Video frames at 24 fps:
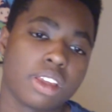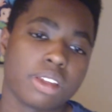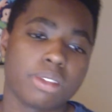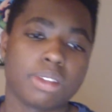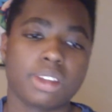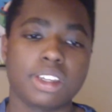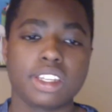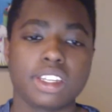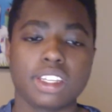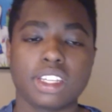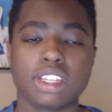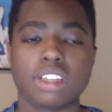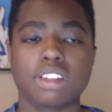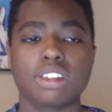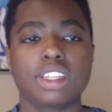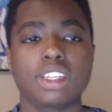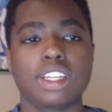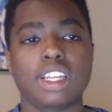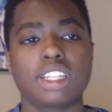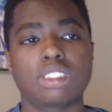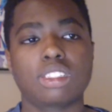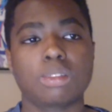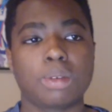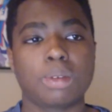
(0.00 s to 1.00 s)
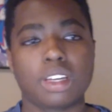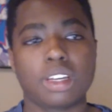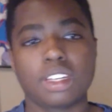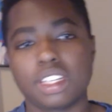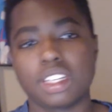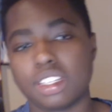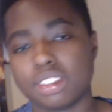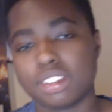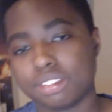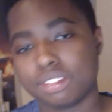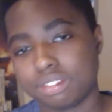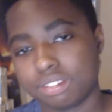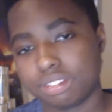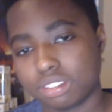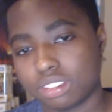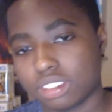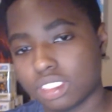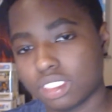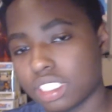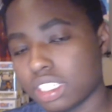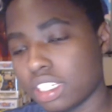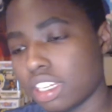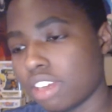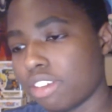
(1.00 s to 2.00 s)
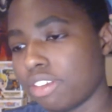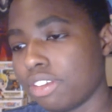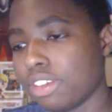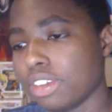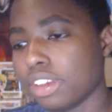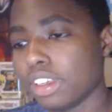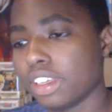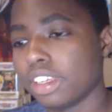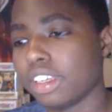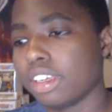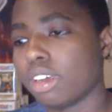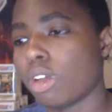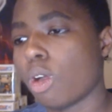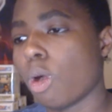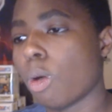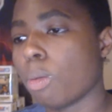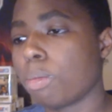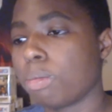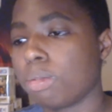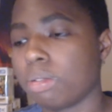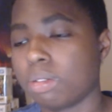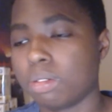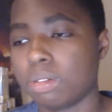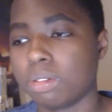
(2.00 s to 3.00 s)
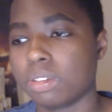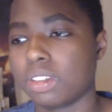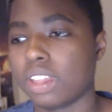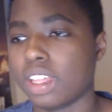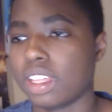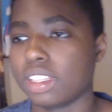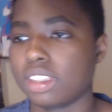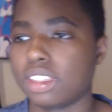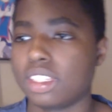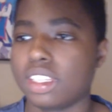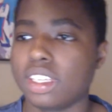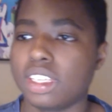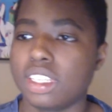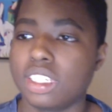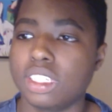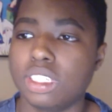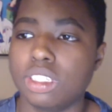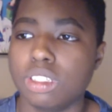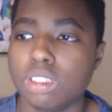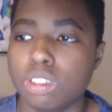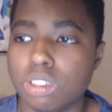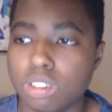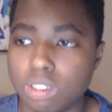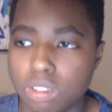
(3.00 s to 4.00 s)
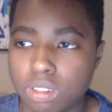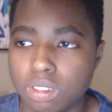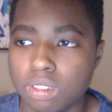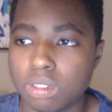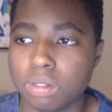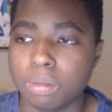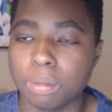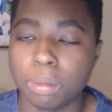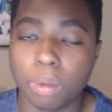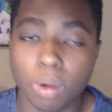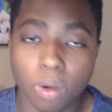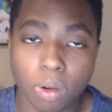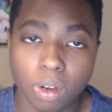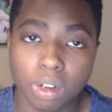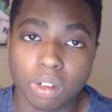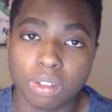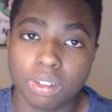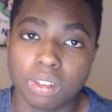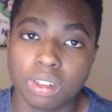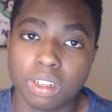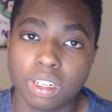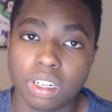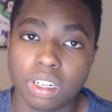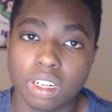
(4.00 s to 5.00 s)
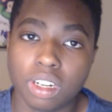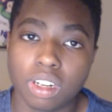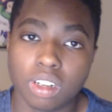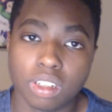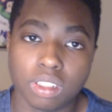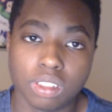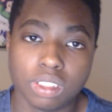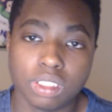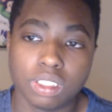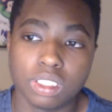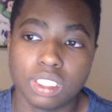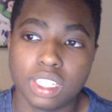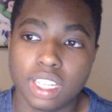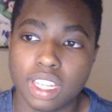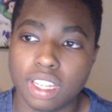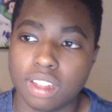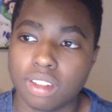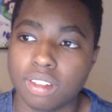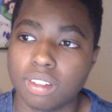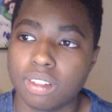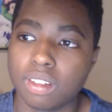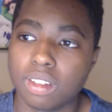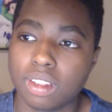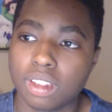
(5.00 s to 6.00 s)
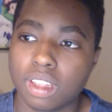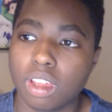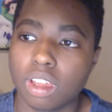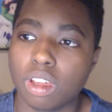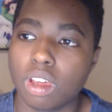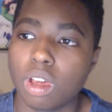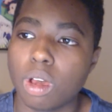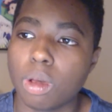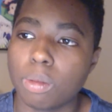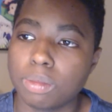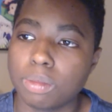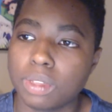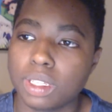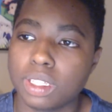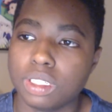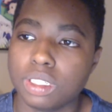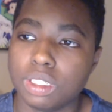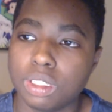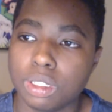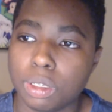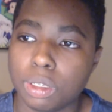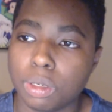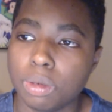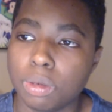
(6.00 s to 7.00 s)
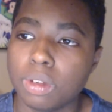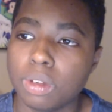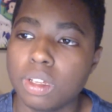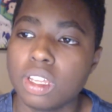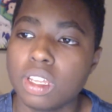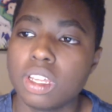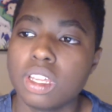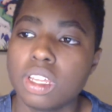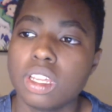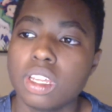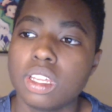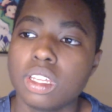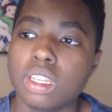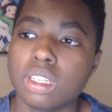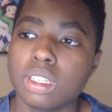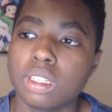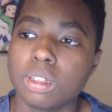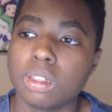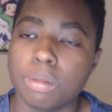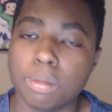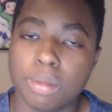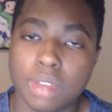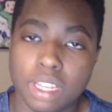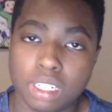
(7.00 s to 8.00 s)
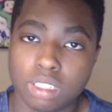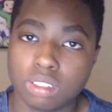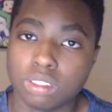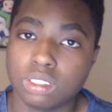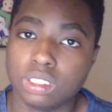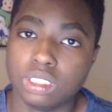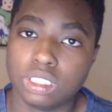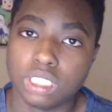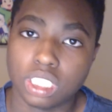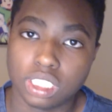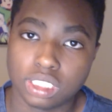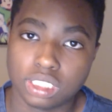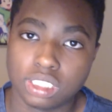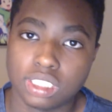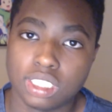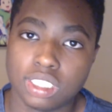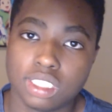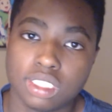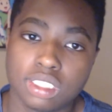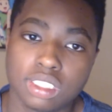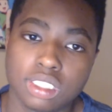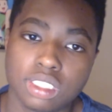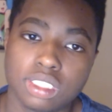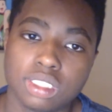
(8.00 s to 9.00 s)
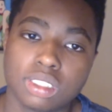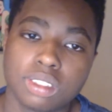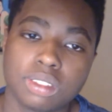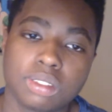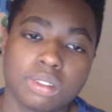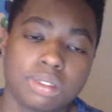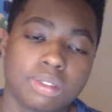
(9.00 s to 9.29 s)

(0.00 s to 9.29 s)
But anyhow, yeah, that's about it. I really hope that they do more, or yeah, I hope they do Metal justice.